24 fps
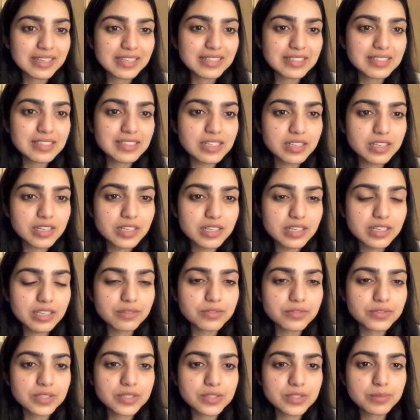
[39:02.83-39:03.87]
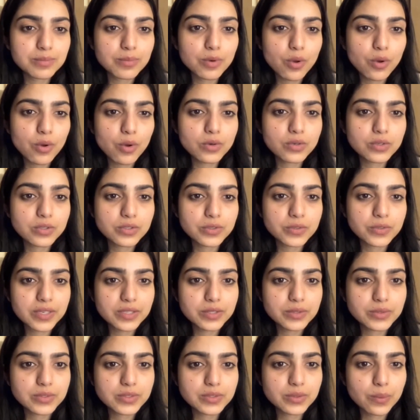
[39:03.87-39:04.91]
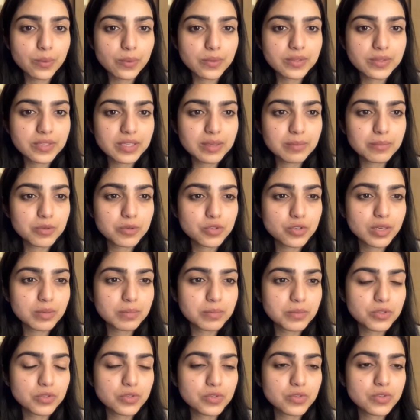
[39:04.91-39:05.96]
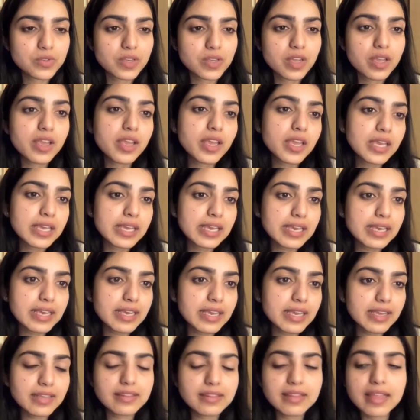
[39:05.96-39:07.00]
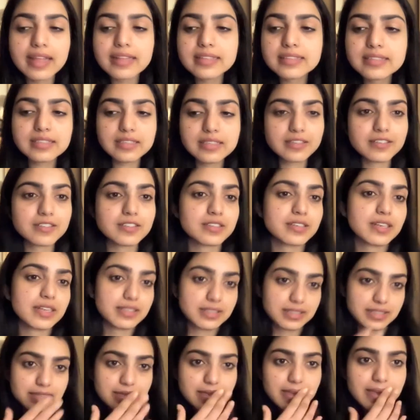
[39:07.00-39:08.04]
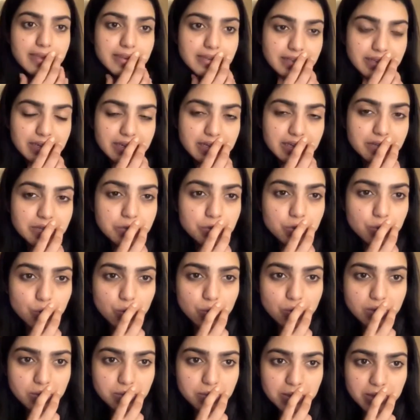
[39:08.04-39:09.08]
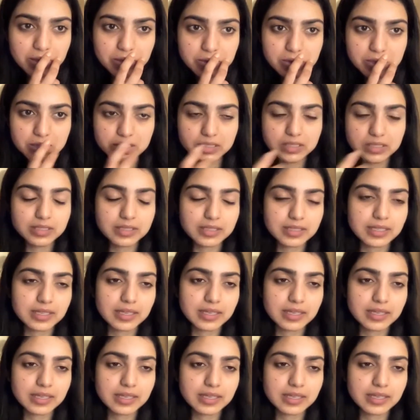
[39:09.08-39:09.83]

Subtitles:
Is there any reference, blog, or thread to see all the image art pictures? Hey, that's an interesting idea. I never thought about it.